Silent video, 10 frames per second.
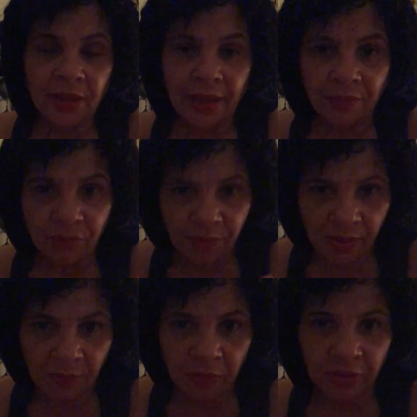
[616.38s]
And
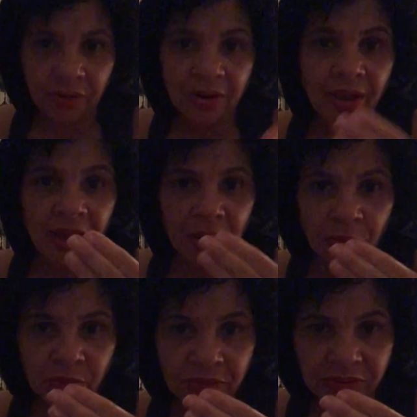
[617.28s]
remember, I
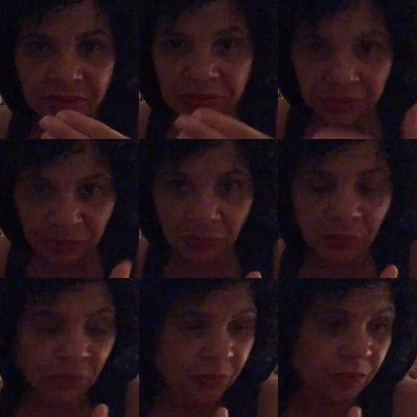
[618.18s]
was
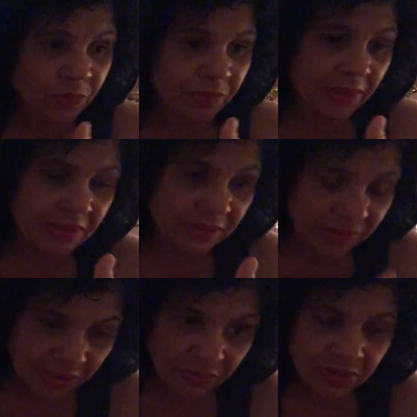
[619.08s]
still that
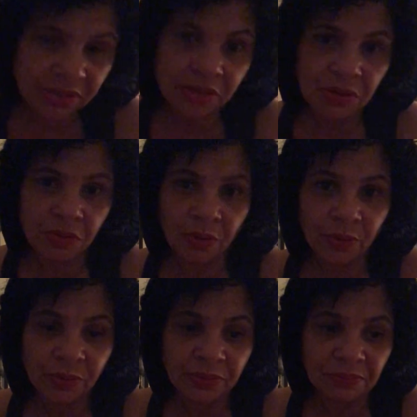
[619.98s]

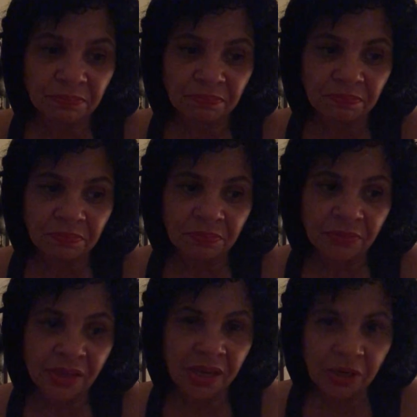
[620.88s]
17-year-old
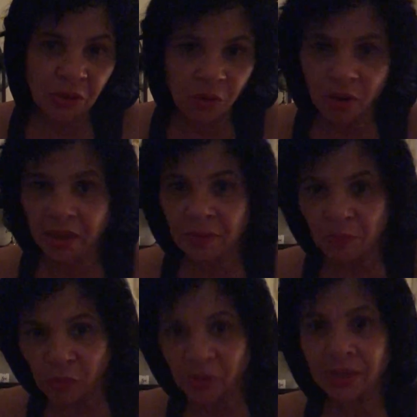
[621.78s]
getting caught in
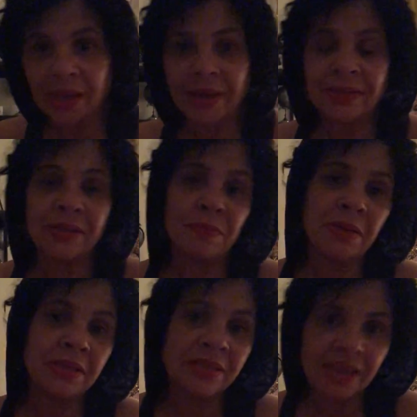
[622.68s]
more lies and
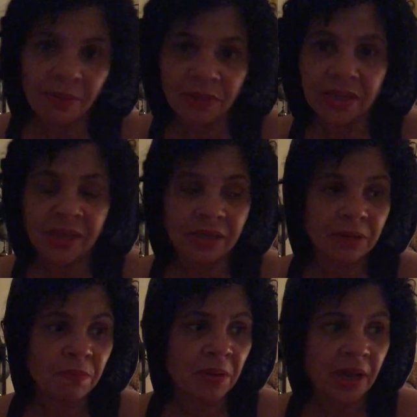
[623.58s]
being
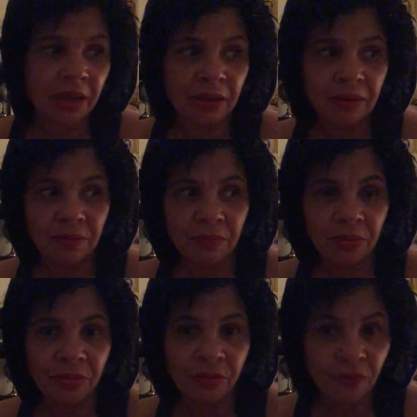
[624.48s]
dominated by
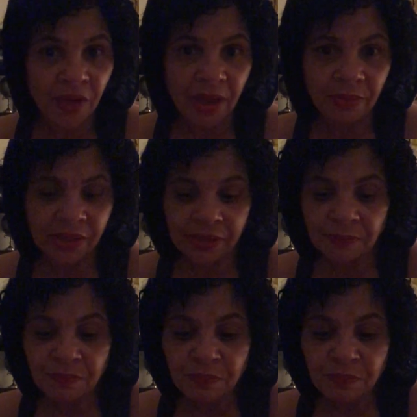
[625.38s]
the family